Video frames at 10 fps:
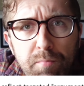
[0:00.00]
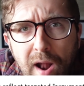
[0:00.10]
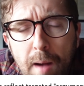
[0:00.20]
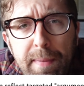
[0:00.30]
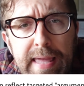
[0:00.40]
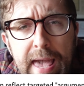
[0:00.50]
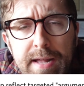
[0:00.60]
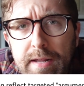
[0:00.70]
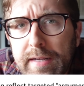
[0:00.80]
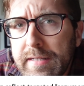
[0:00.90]

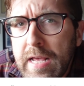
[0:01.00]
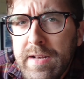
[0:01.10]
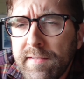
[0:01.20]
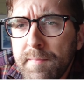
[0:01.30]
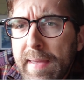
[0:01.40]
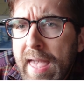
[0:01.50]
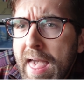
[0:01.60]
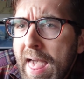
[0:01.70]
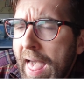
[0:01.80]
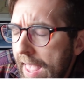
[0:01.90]
propaganda. It doesn't make
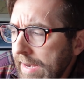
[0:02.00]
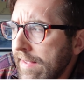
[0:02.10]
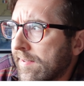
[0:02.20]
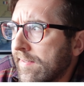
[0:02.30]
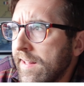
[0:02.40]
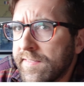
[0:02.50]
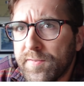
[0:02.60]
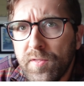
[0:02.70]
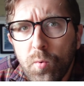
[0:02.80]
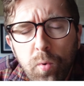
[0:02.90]
any sense
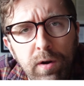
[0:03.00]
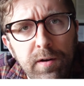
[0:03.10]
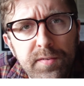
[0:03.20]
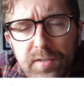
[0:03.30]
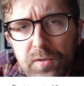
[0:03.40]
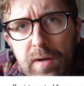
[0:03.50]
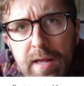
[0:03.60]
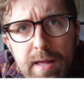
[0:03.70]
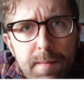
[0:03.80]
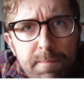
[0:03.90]
for the workers to
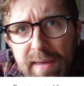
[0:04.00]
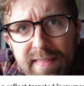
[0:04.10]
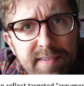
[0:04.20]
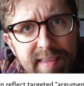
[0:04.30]
be this